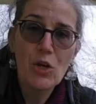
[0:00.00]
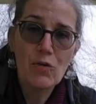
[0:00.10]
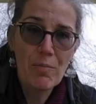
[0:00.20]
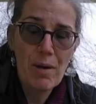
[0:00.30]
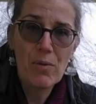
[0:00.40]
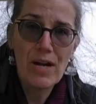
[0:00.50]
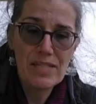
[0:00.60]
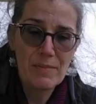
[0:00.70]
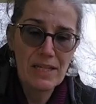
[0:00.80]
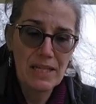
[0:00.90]
Remember,
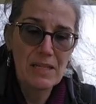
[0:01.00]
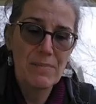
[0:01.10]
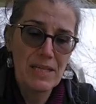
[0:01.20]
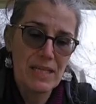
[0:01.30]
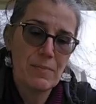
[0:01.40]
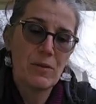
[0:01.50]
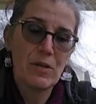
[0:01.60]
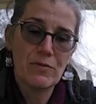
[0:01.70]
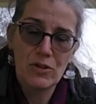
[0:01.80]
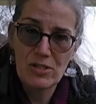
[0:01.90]
as a beginning beekeeper,
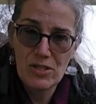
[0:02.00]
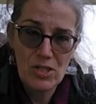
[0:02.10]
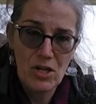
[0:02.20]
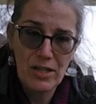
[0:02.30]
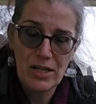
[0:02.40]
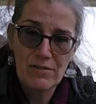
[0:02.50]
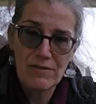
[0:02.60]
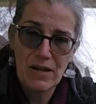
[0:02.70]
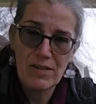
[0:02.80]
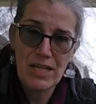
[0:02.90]
if you're installing on
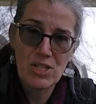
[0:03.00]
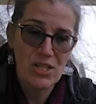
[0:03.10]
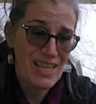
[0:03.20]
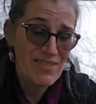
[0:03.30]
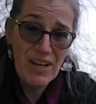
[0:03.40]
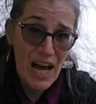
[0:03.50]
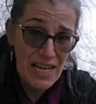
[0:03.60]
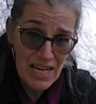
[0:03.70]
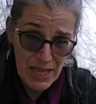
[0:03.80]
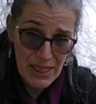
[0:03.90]
foundation, they've got
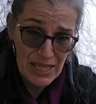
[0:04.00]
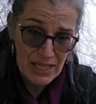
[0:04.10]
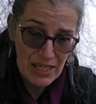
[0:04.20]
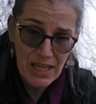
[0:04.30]
nothing.